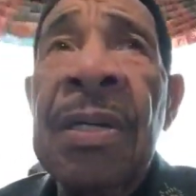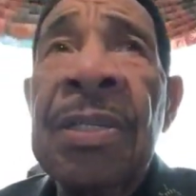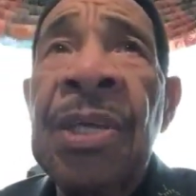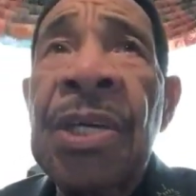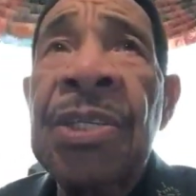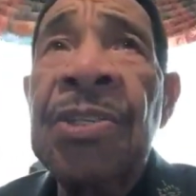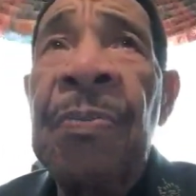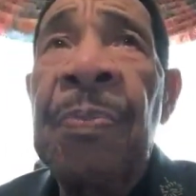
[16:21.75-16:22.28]

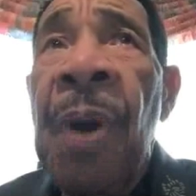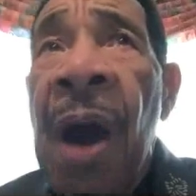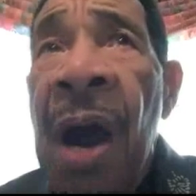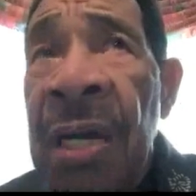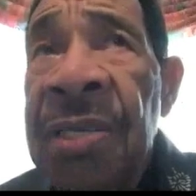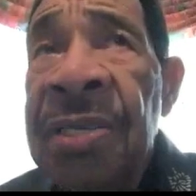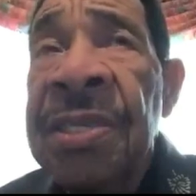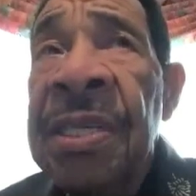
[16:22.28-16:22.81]
touch of
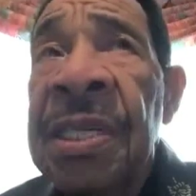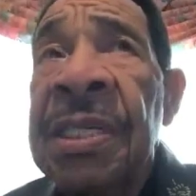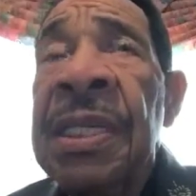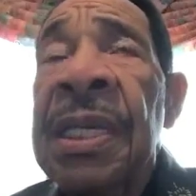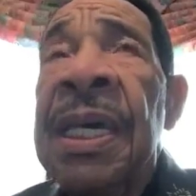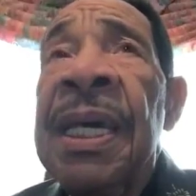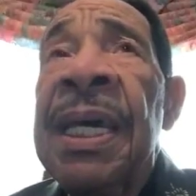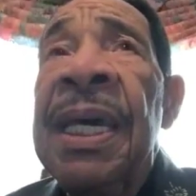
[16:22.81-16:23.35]

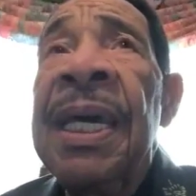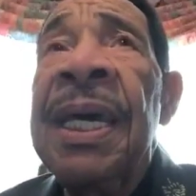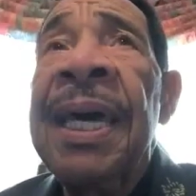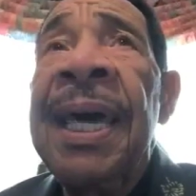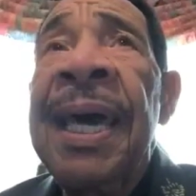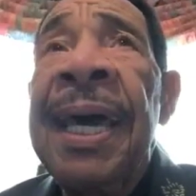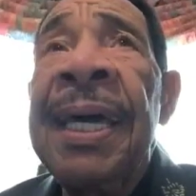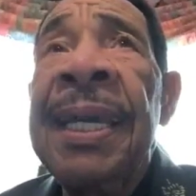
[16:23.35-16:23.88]
Parkinson,
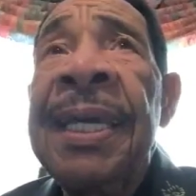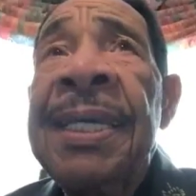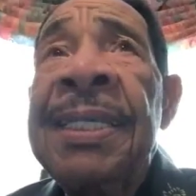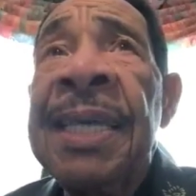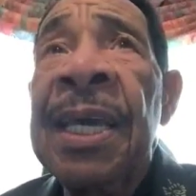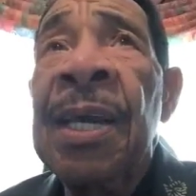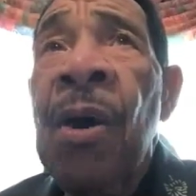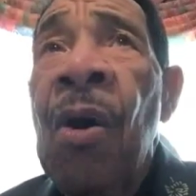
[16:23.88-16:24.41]
and
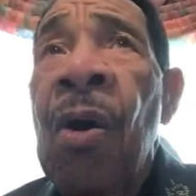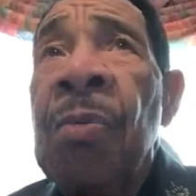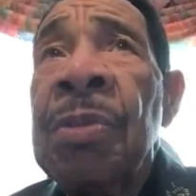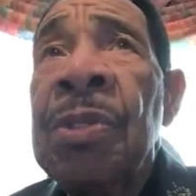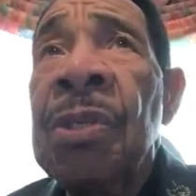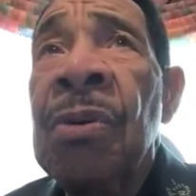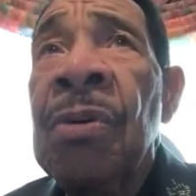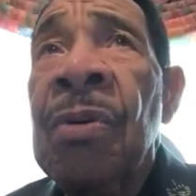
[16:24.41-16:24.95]
he's at home.
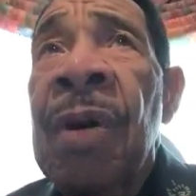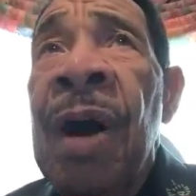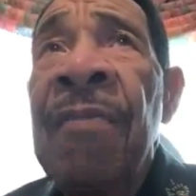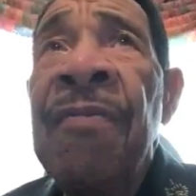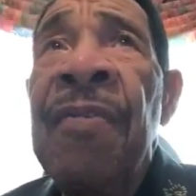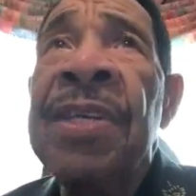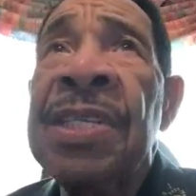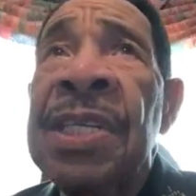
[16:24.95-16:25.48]
So I
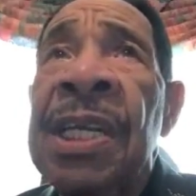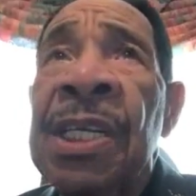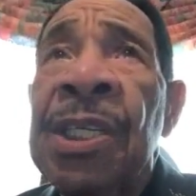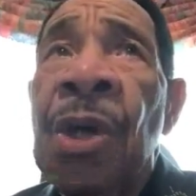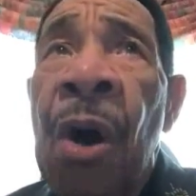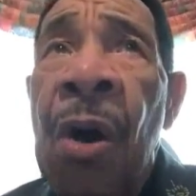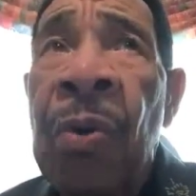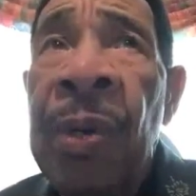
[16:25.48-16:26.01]
visit and
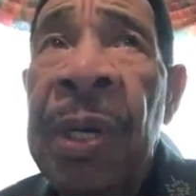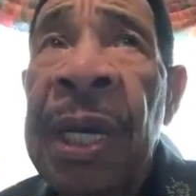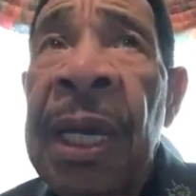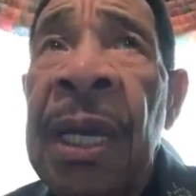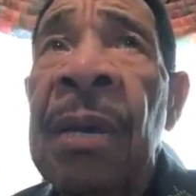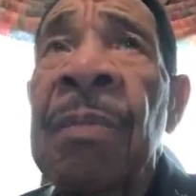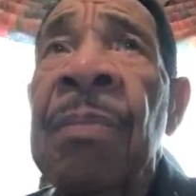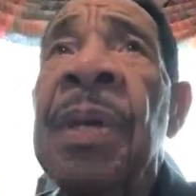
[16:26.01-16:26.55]
talk with
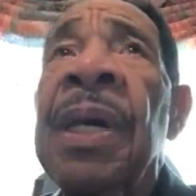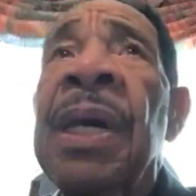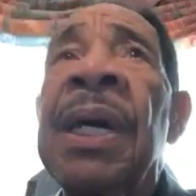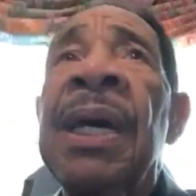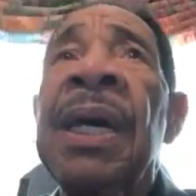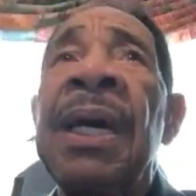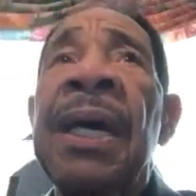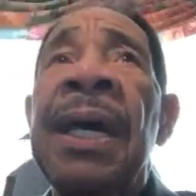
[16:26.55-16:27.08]
him,
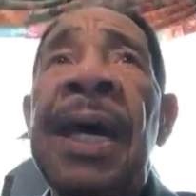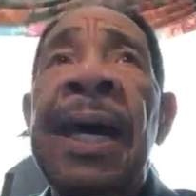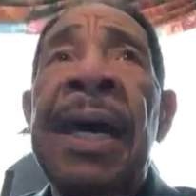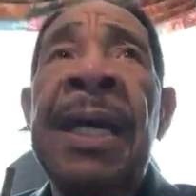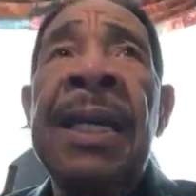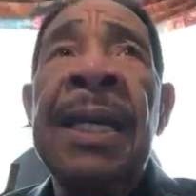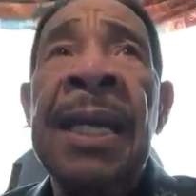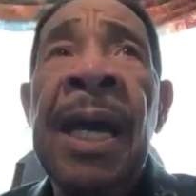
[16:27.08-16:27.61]

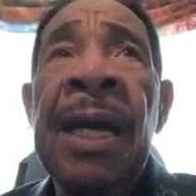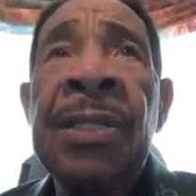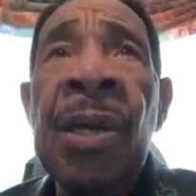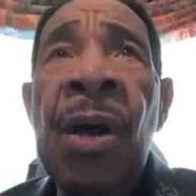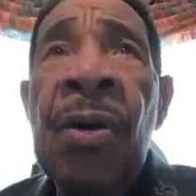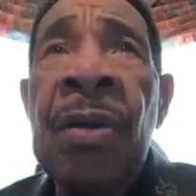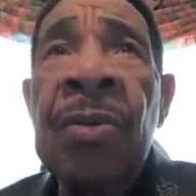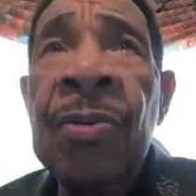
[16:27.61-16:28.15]
and then I
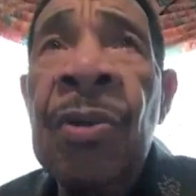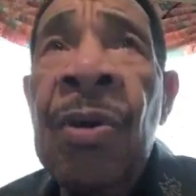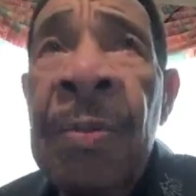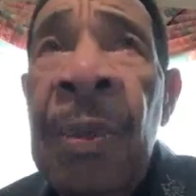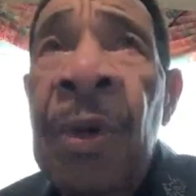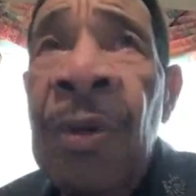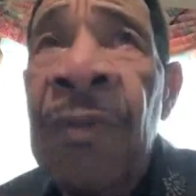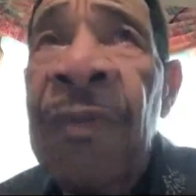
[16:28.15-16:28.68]
talk to
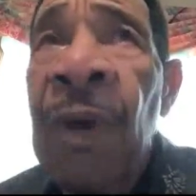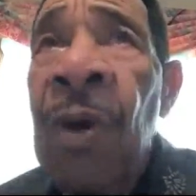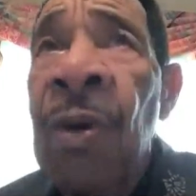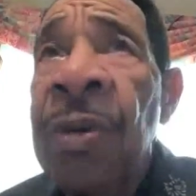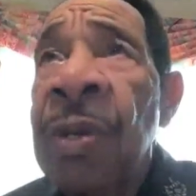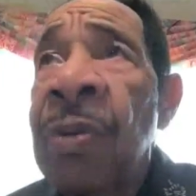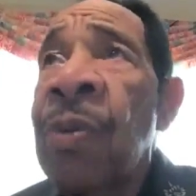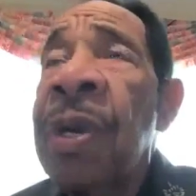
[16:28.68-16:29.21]
him on the
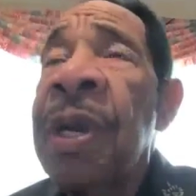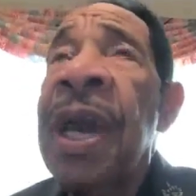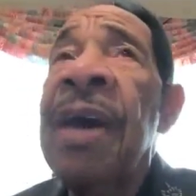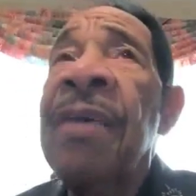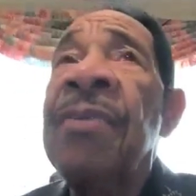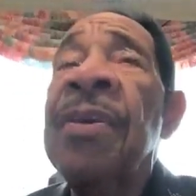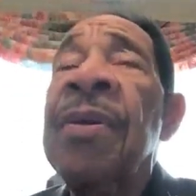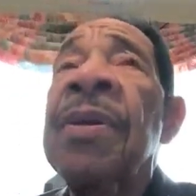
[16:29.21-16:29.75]
phone and what
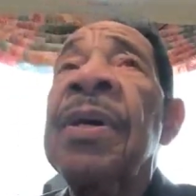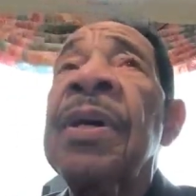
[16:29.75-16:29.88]
have you.